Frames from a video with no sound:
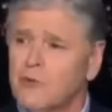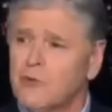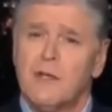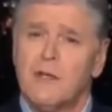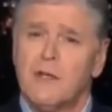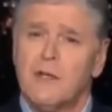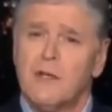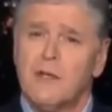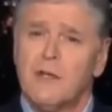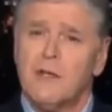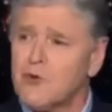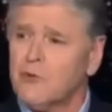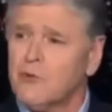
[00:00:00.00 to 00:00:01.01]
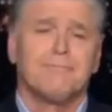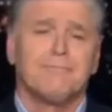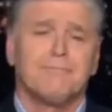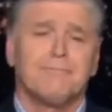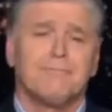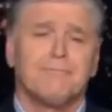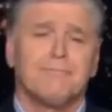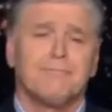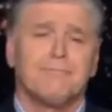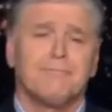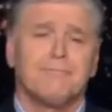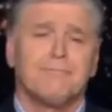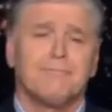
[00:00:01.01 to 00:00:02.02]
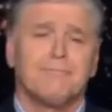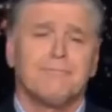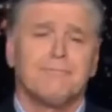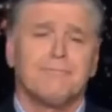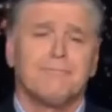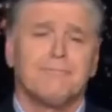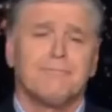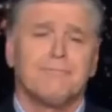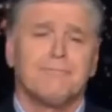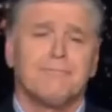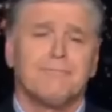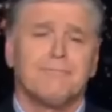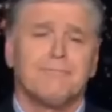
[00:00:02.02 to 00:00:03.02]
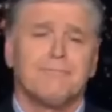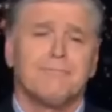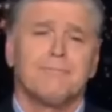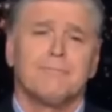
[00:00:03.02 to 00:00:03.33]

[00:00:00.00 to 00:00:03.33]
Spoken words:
(not speaking)